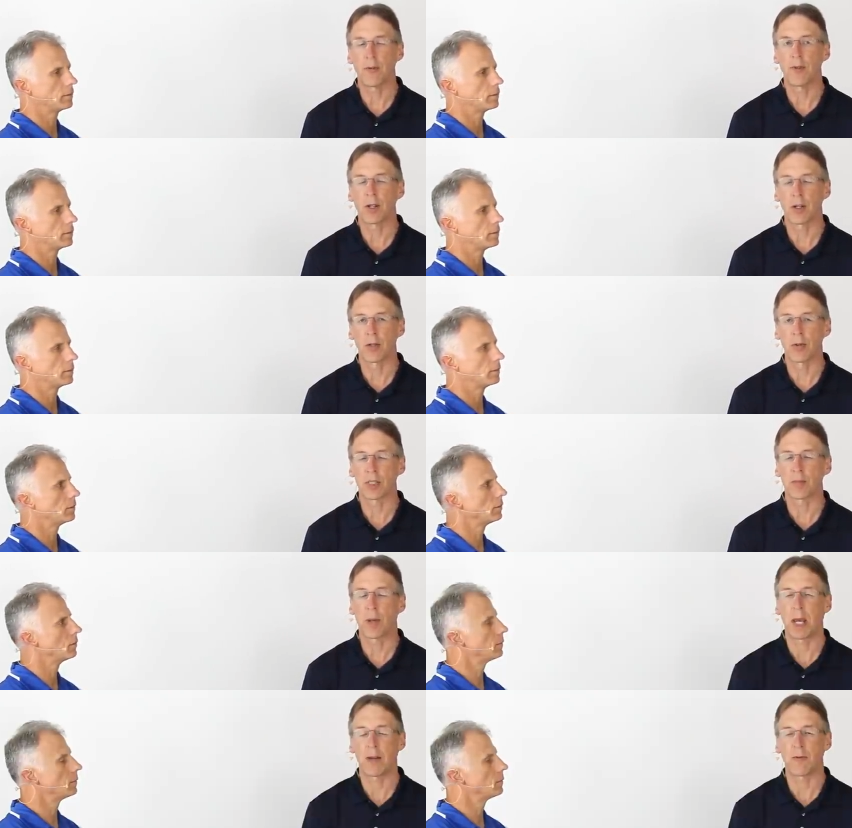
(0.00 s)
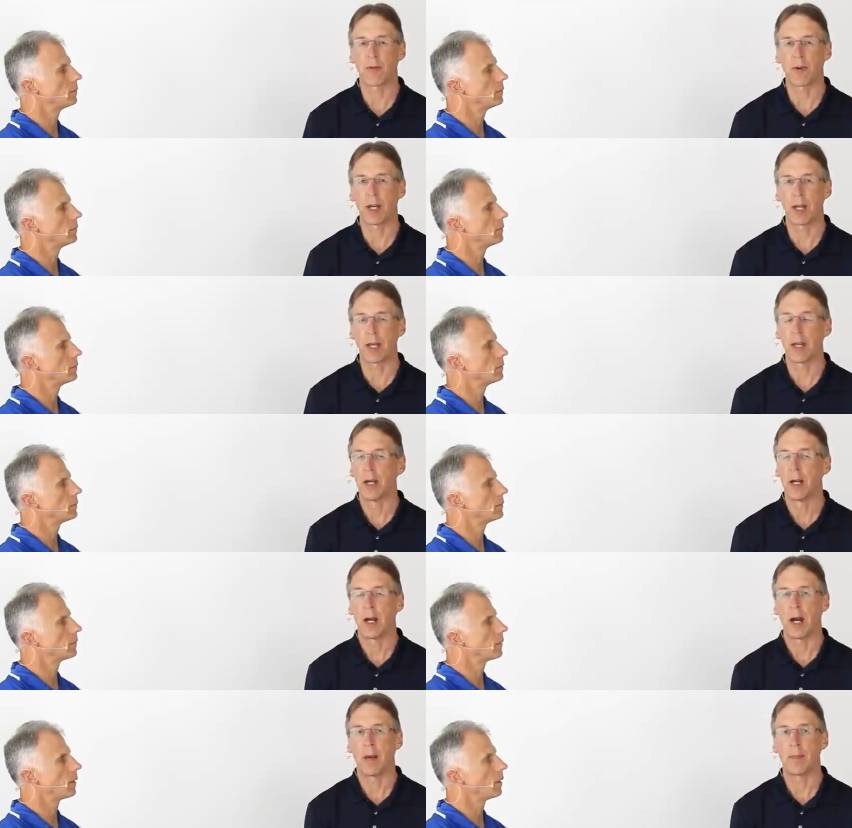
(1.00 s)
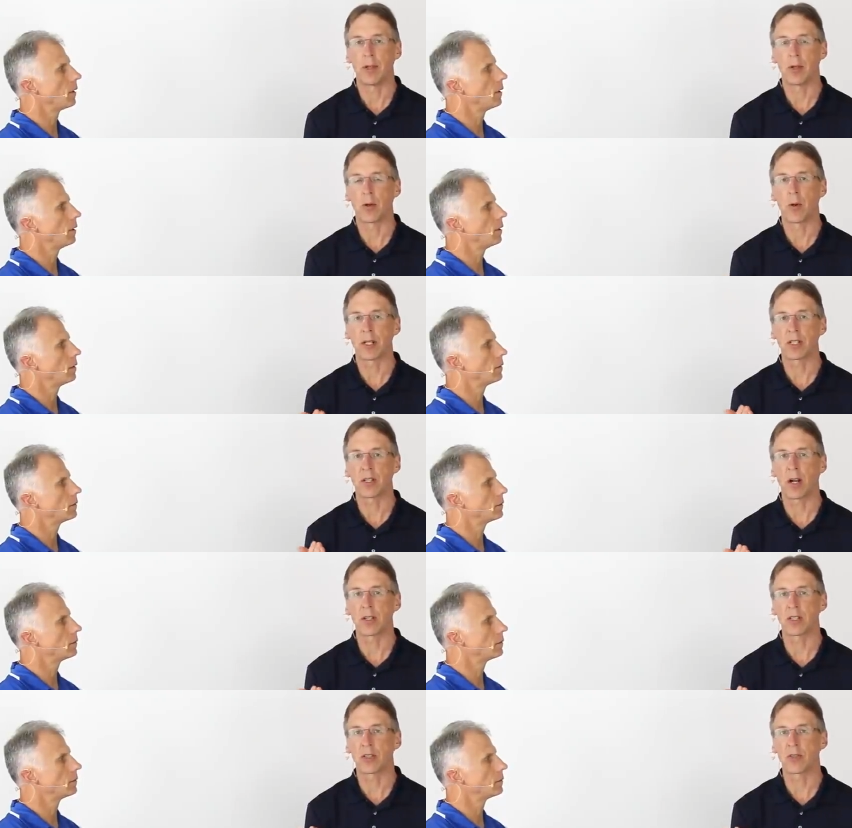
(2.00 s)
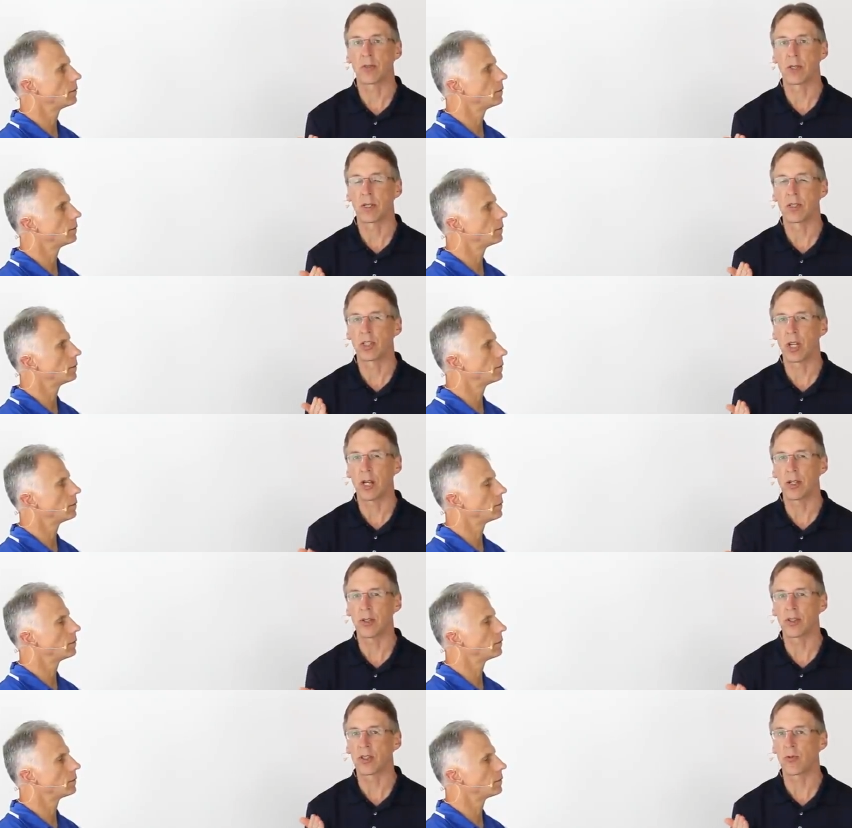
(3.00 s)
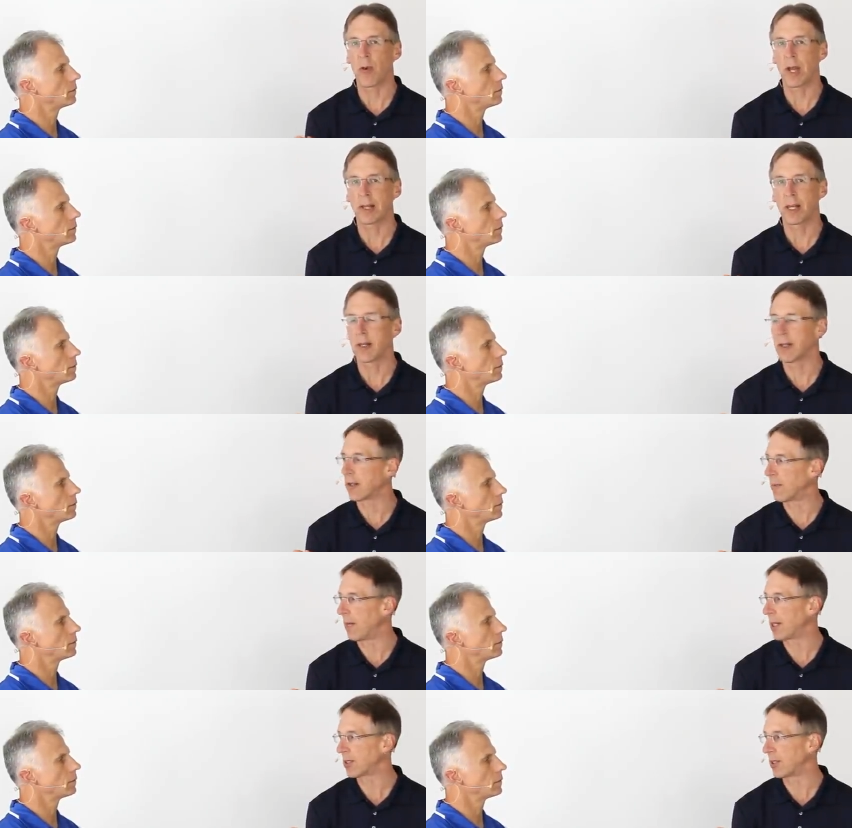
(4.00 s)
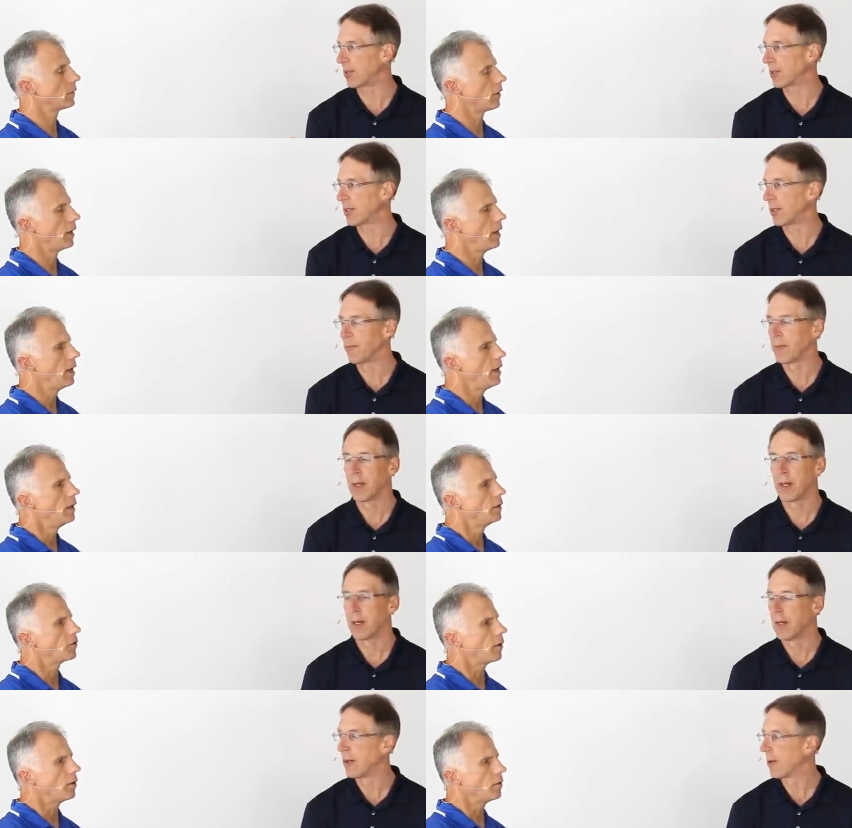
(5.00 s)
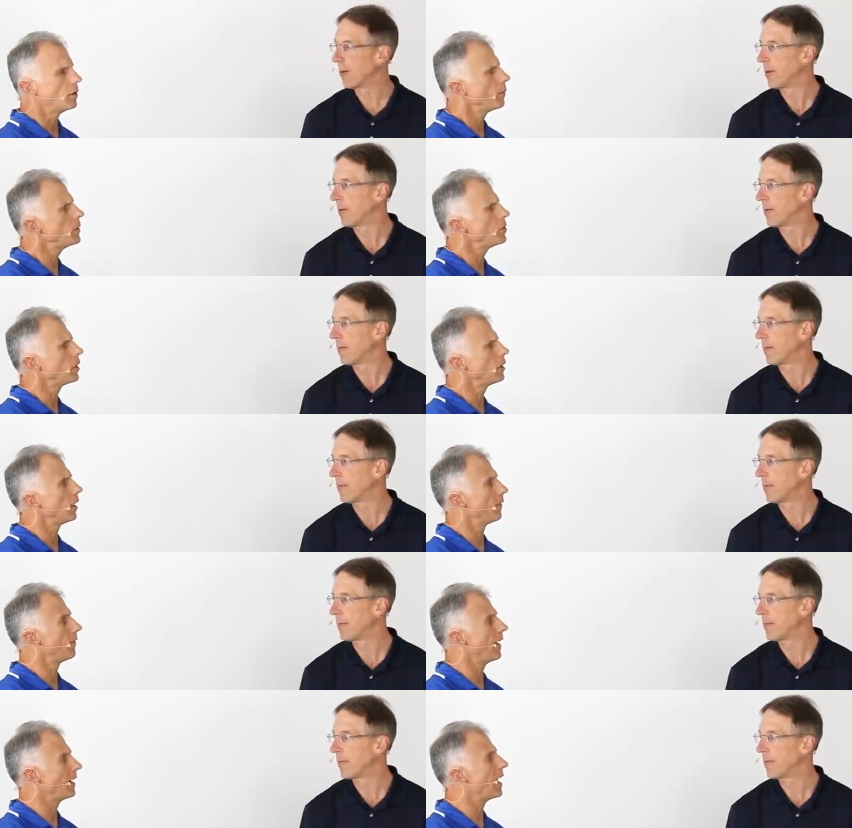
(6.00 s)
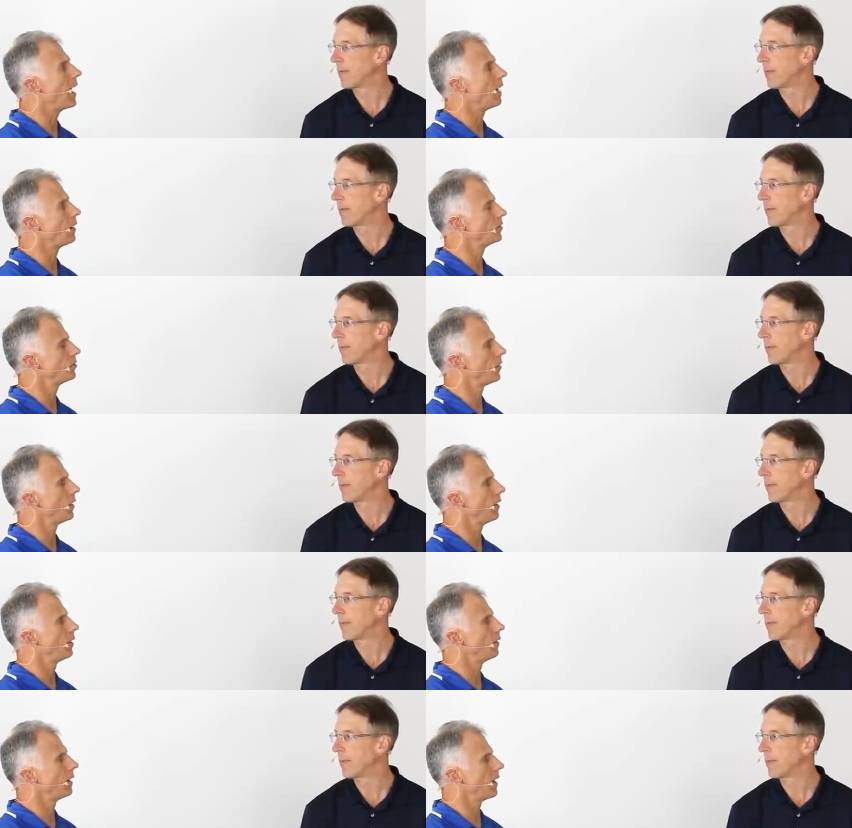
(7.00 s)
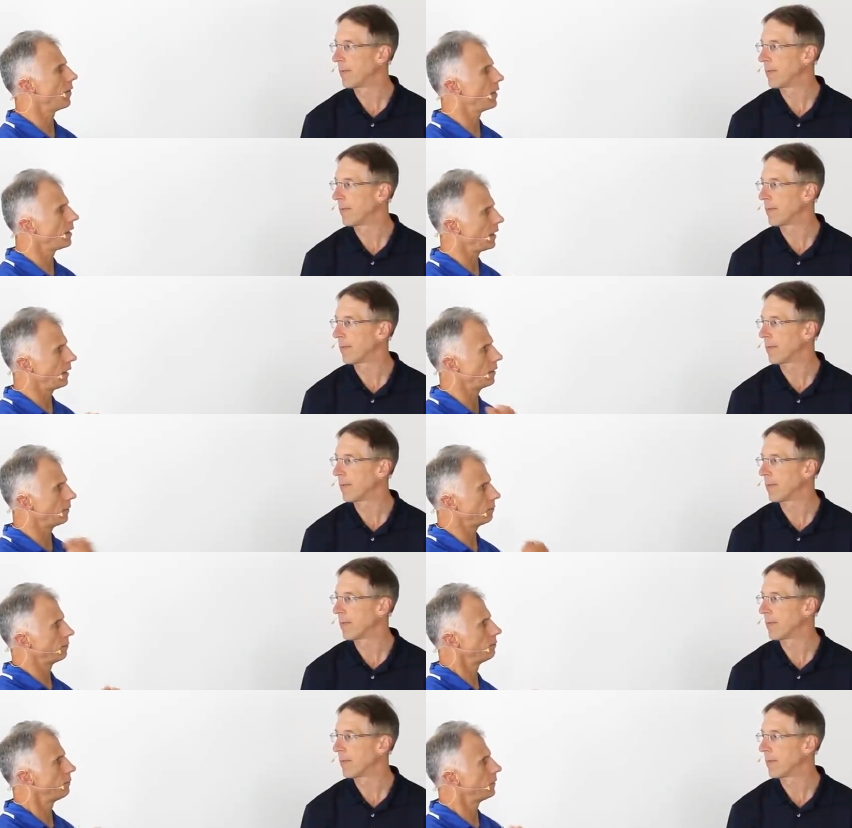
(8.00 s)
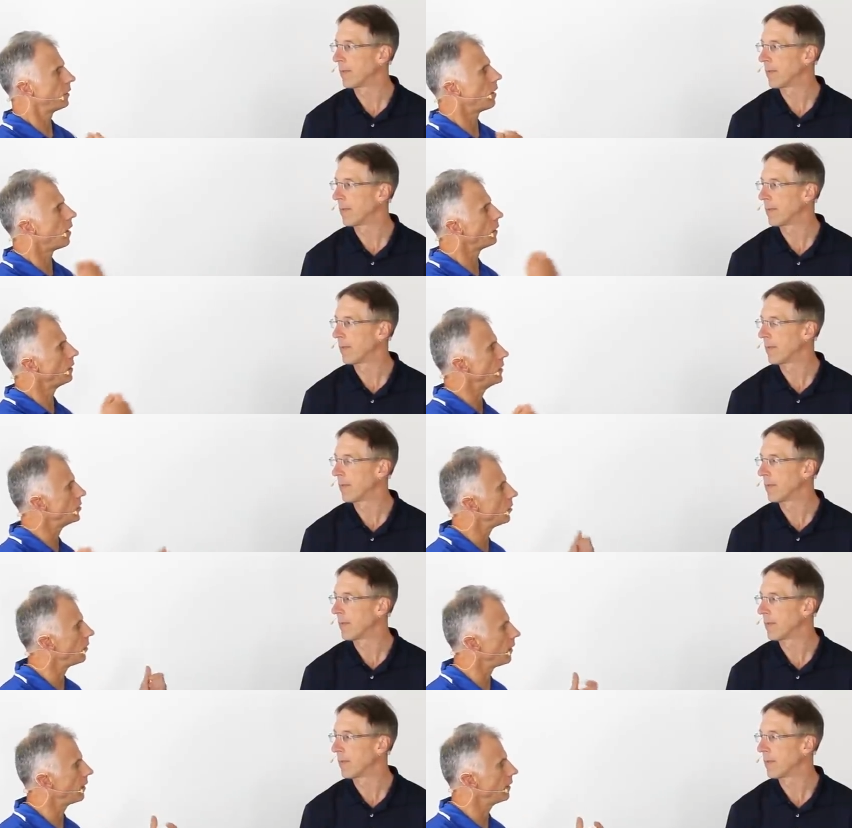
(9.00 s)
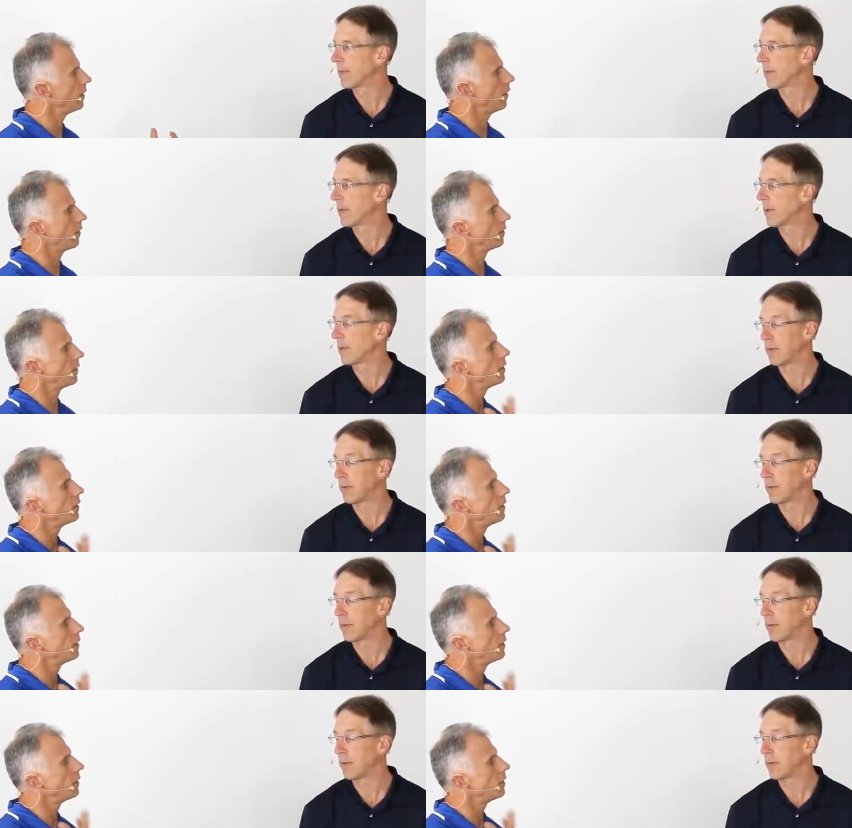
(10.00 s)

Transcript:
Speaker 1: if you can do this pain free, um, you're going to start gentle strengthening of the muscles. Right.
Speaker 2: So we should clarify collars so they're not thinking the dog leash and thing, you know.